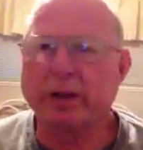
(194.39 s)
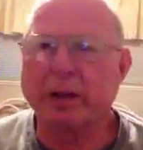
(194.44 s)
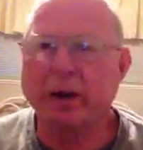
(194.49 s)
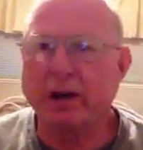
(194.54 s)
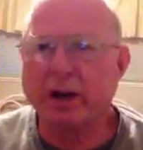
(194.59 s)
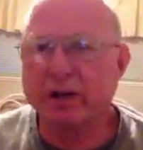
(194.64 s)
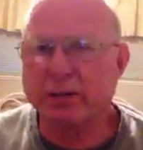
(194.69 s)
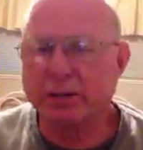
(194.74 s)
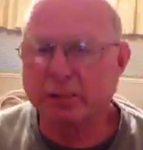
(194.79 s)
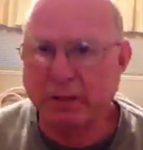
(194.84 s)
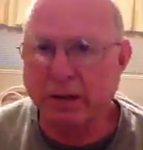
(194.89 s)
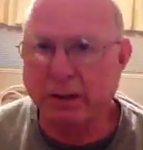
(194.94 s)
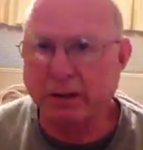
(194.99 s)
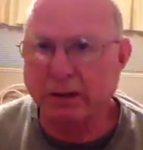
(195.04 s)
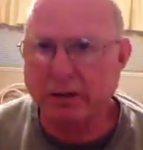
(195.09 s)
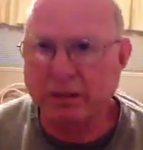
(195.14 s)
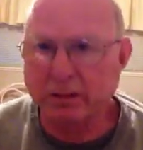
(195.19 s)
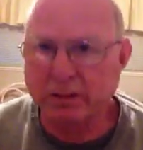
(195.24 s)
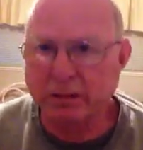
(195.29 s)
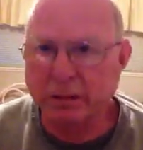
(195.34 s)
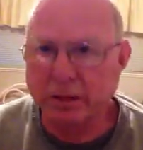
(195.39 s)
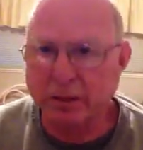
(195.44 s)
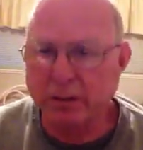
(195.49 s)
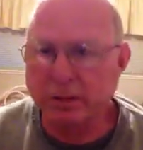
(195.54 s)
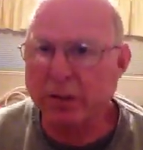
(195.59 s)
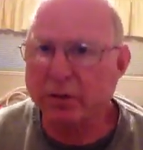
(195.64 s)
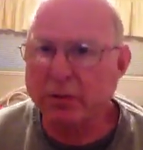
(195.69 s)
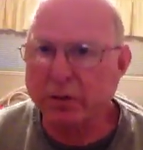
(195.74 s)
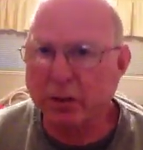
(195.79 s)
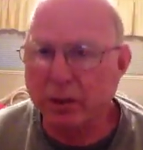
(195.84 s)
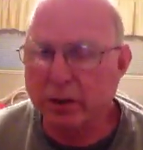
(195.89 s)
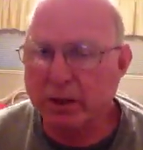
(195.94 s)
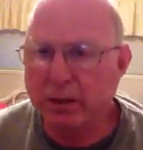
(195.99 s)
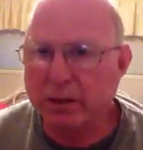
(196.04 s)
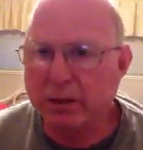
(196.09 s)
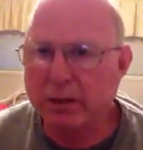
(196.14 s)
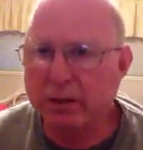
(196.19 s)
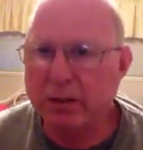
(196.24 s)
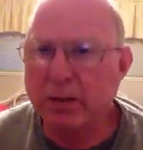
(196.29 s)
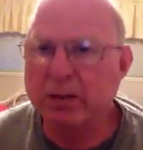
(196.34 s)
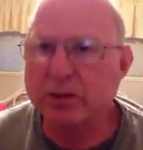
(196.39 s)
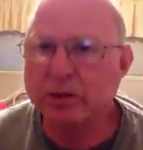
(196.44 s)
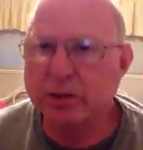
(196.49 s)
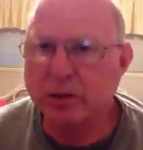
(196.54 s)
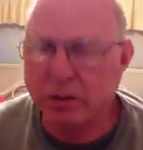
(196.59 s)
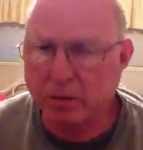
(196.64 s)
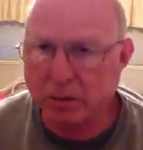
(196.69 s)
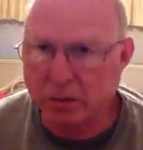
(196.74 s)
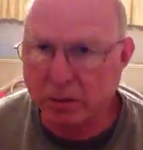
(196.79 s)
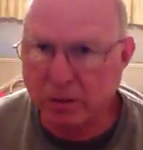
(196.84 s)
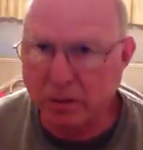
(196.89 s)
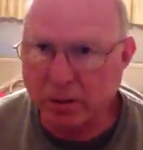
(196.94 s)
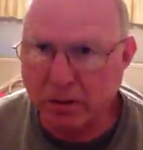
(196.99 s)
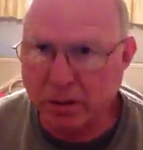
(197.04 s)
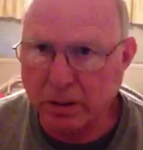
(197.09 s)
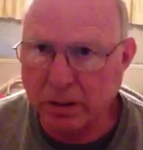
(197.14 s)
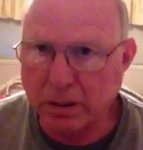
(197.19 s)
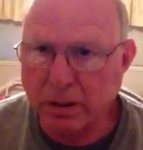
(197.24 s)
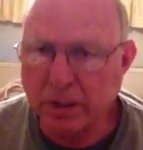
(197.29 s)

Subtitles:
the hospital to be put on sotolol.